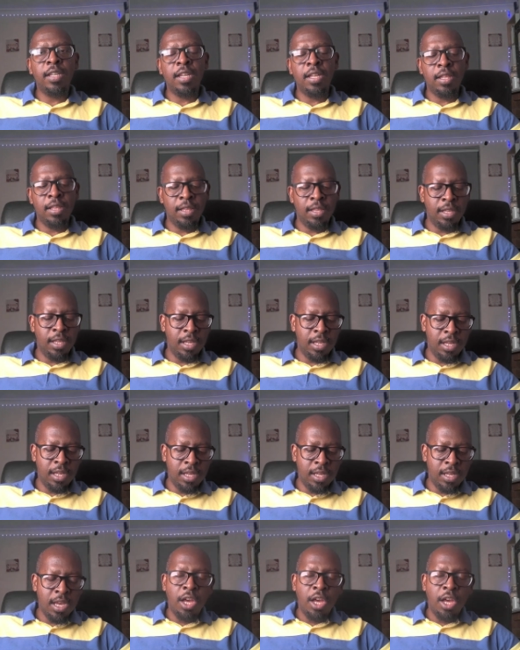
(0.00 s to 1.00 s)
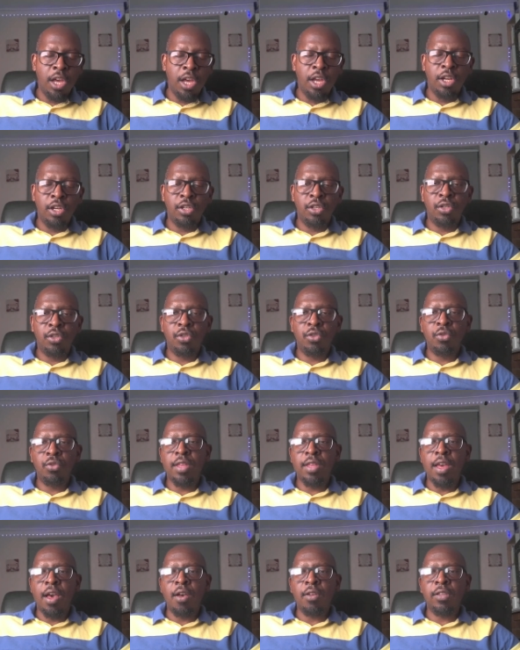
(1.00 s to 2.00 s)
in the
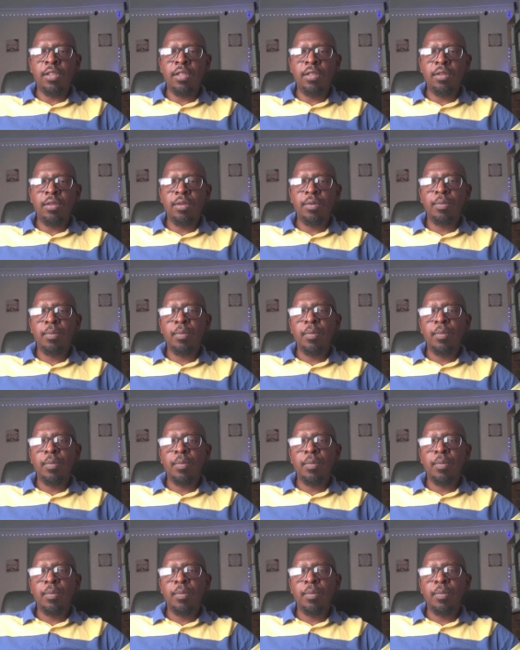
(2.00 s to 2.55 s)
2000s,